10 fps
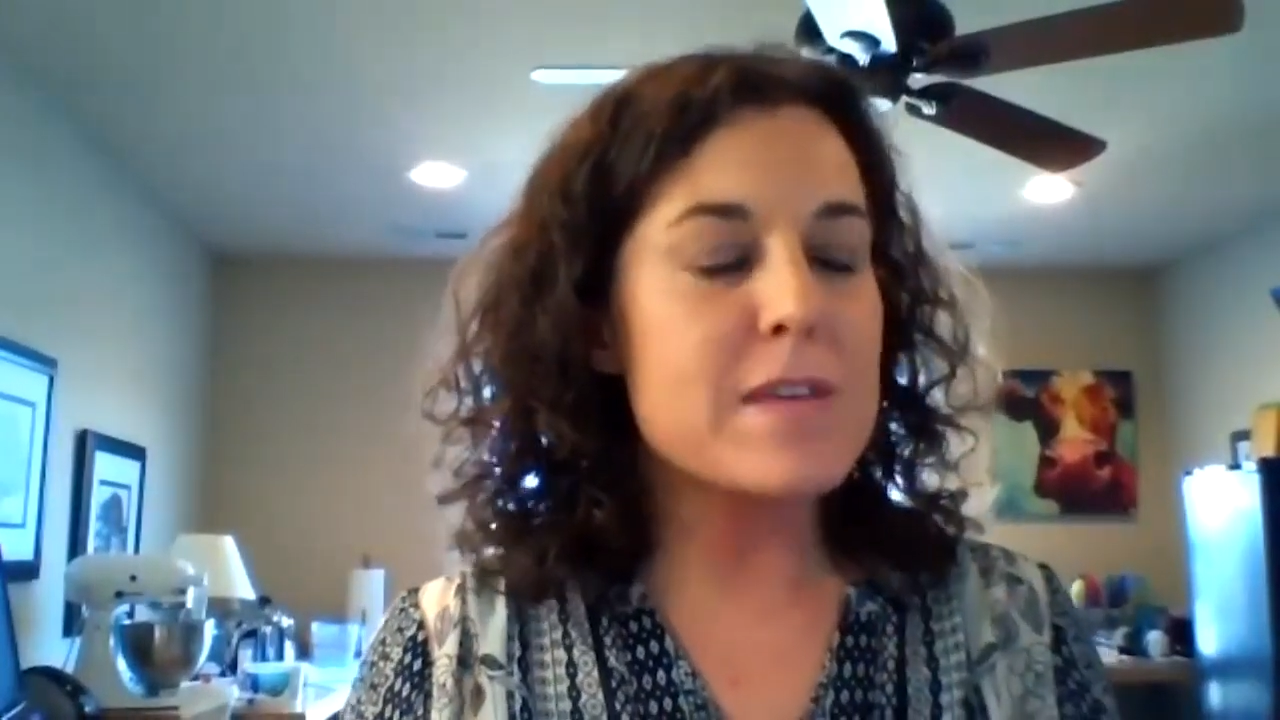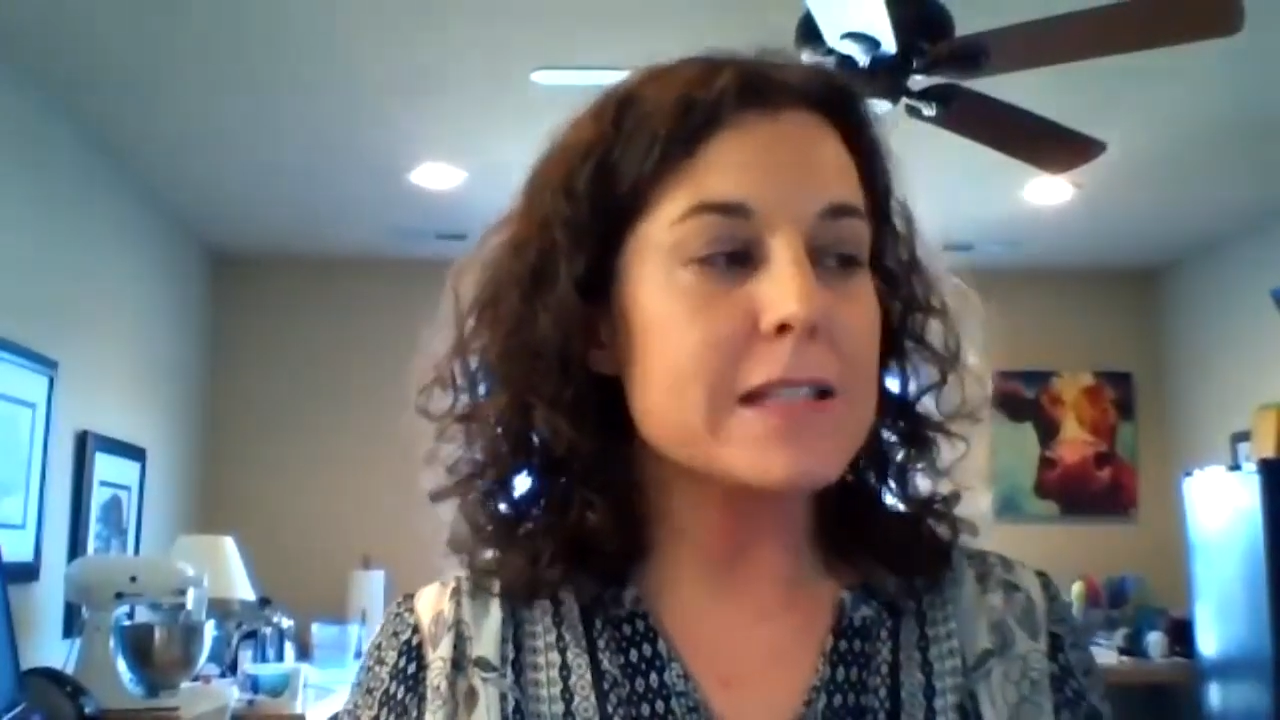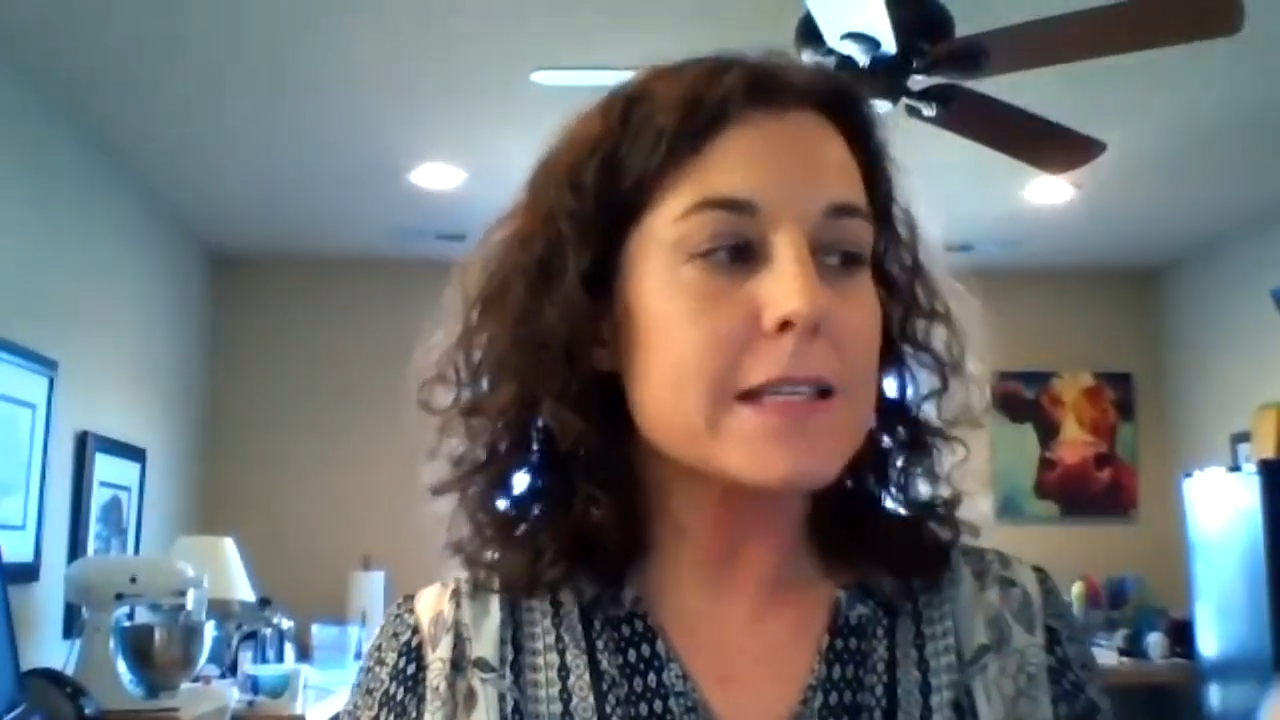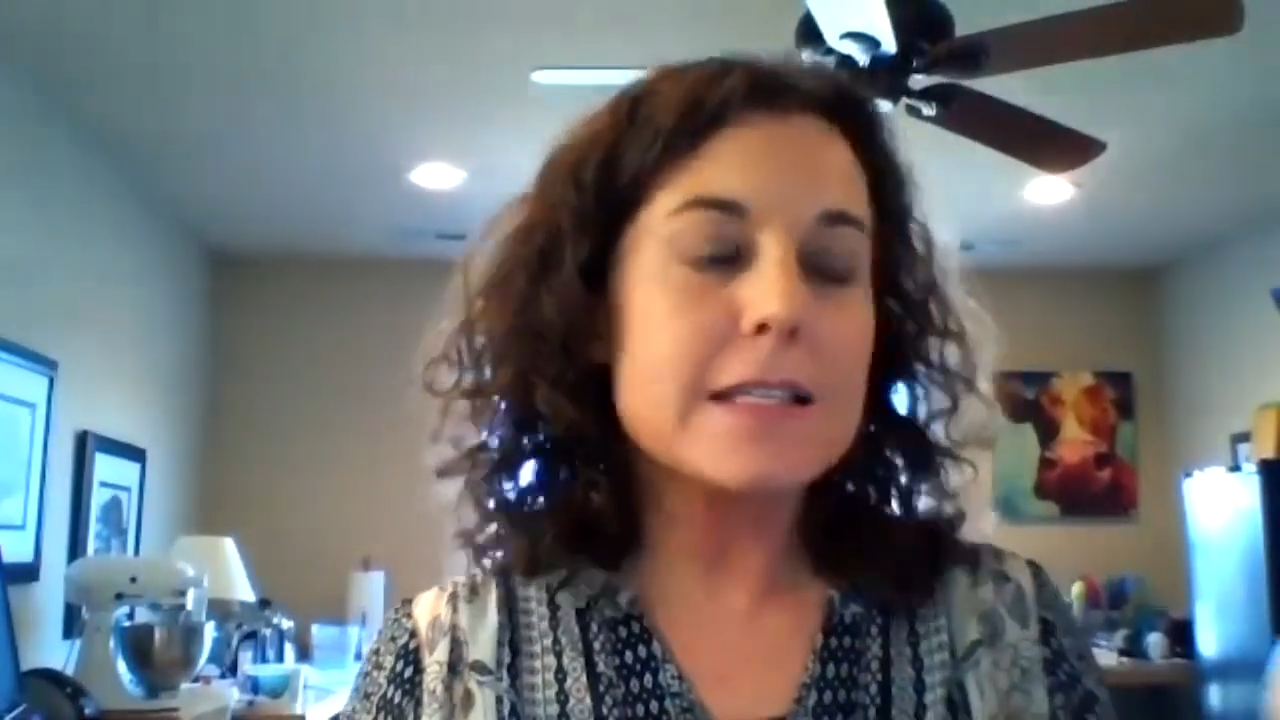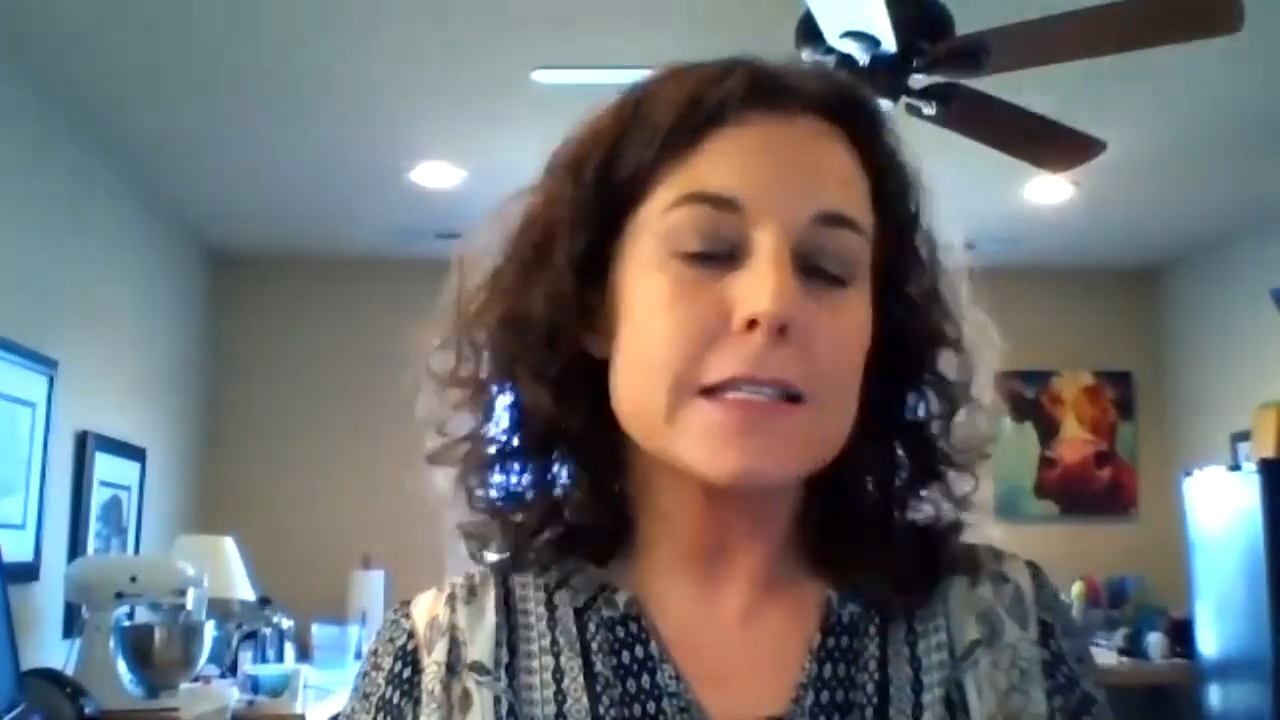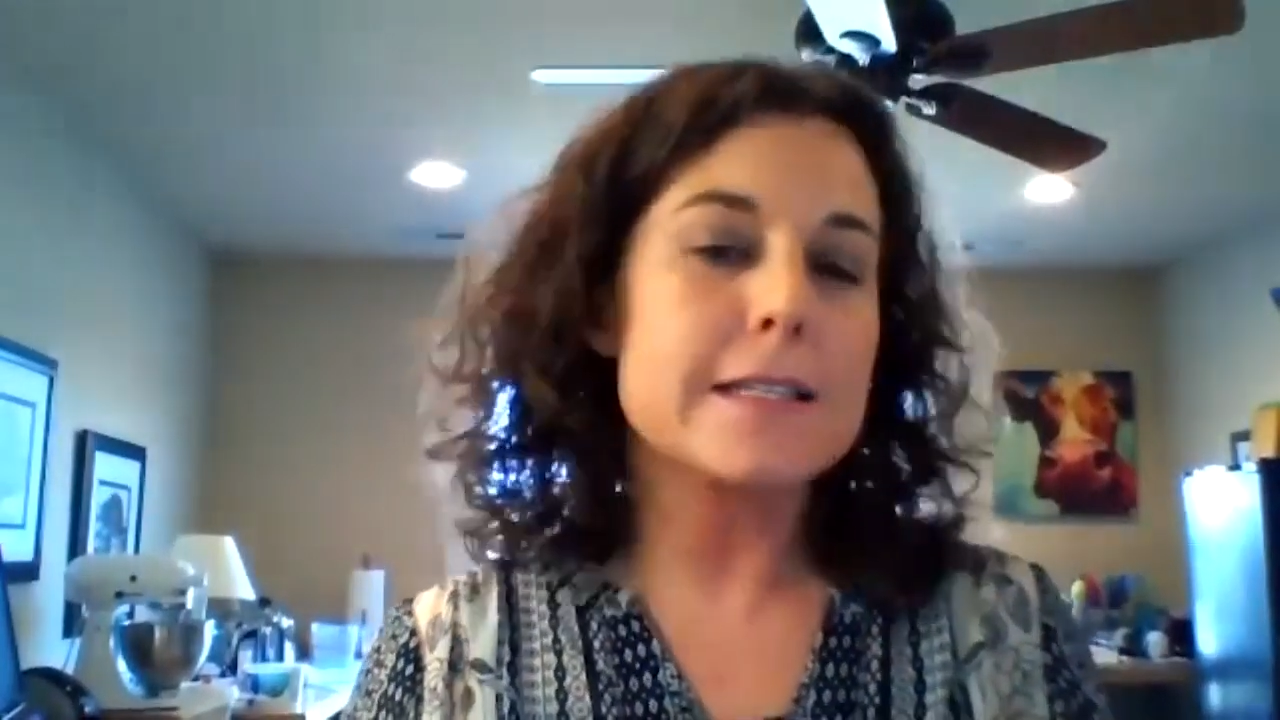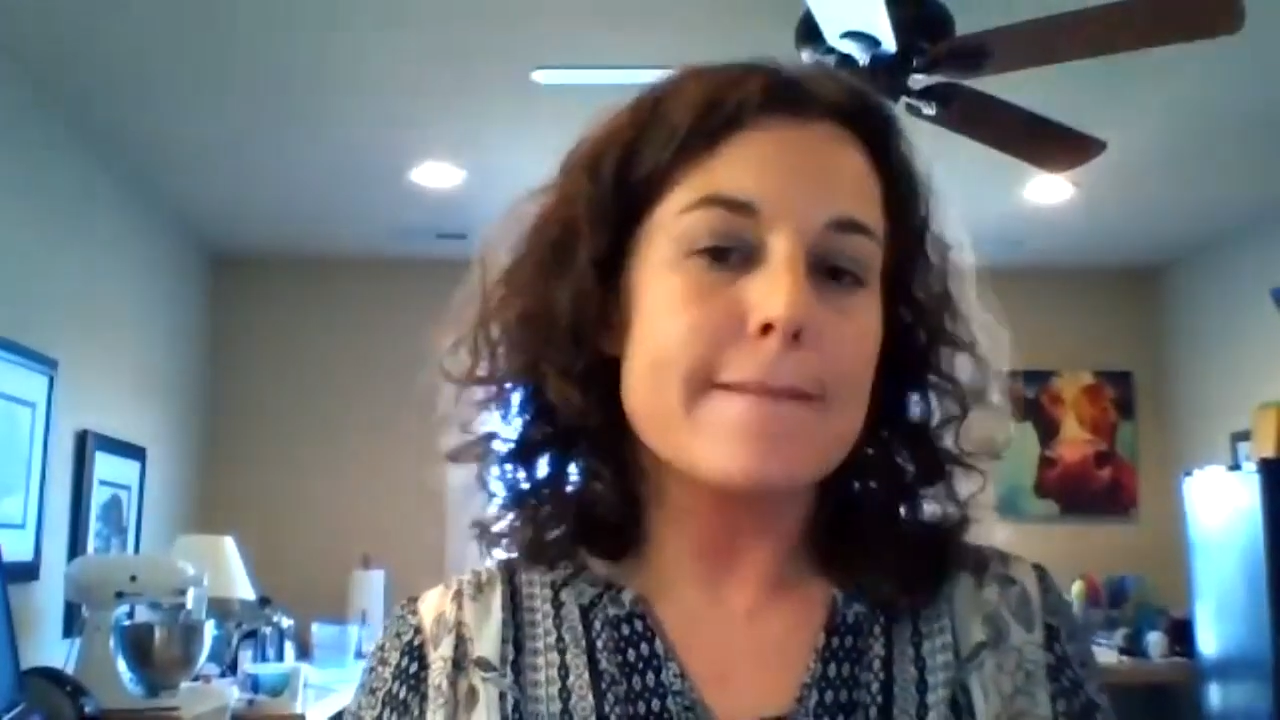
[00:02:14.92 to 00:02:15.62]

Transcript: this isn't